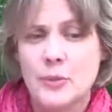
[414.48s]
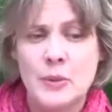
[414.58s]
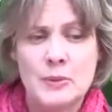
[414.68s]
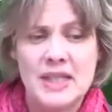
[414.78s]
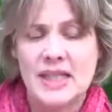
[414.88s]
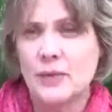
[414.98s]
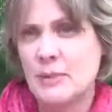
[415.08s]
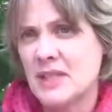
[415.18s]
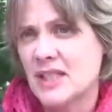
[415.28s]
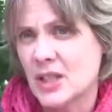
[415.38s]
When we see
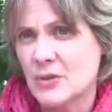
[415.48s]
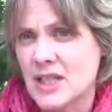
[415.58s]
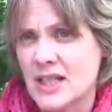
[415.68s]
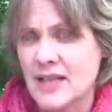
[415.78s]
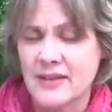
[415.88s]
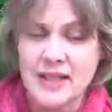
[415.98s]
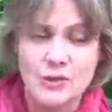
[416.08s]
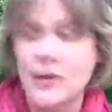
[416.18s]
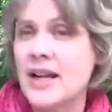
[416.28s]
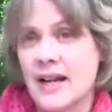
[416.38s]
women stoned to death,
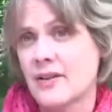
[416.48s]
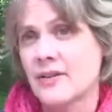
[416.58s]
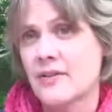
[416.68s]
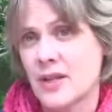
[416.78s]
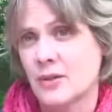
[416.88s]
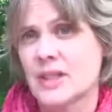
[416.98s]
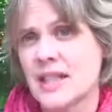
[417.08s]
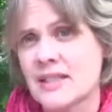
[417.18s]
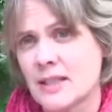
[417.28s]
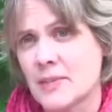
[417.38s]
that's right out of the Old
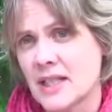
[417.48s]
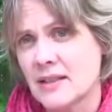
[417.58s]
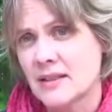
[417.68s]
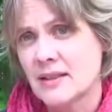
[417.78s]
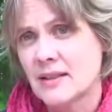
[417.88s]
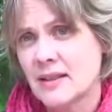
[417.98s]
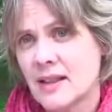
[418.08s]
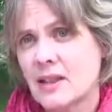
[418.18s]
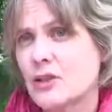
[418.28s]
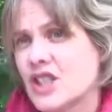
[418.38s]
Testament.
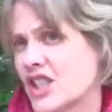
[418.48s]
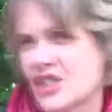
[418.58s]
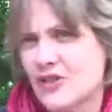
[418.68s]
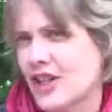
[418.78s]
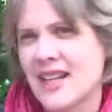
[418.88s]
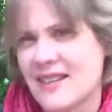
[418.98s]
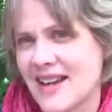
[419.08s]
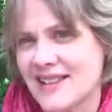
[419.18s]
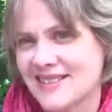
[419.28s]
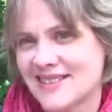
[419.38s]
Christians forget
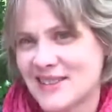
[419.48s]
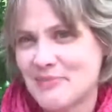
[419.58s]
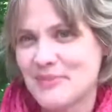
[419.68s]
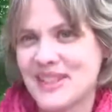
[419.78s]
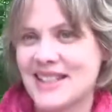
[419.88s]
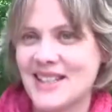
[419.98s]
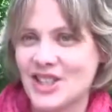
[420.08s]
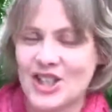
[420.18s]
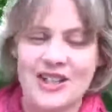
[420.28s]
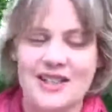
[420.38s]
that they
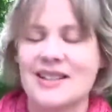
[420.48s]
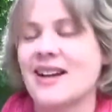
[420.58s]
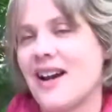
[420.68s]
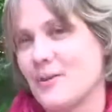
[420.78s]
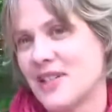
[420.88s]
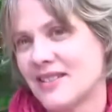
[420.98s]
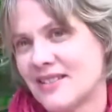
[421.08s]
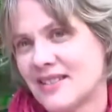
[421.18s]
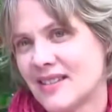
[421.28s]
share this in common.